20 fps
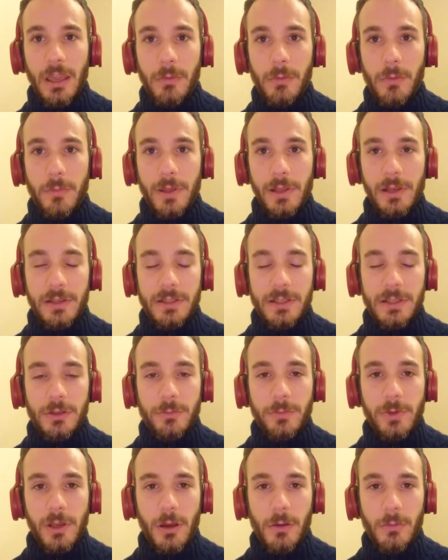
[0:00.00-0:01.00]
capability
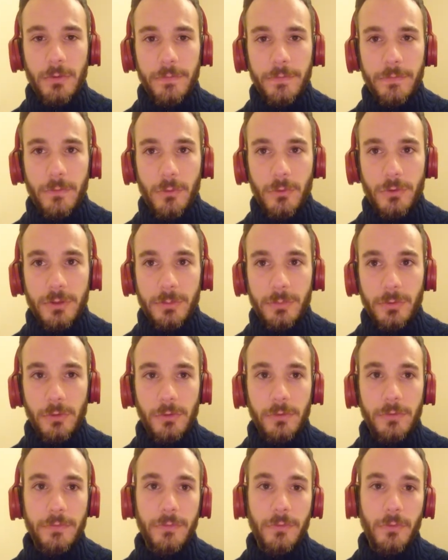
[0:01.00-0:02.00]
to become
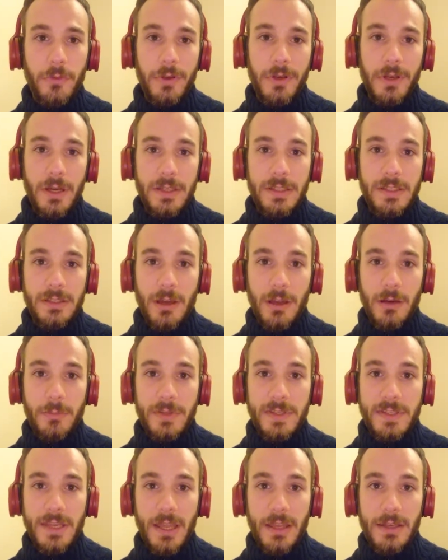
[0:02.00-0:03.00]
affordable for the
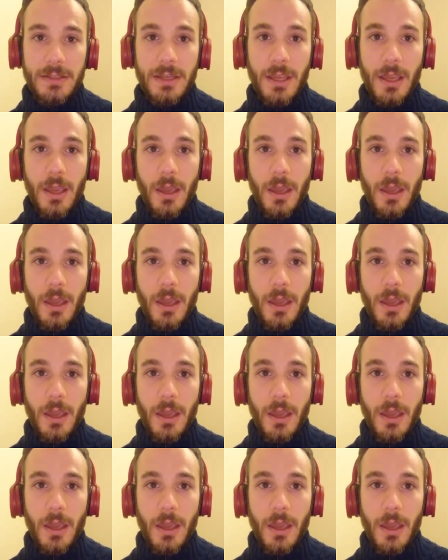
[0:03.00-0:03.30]
99%,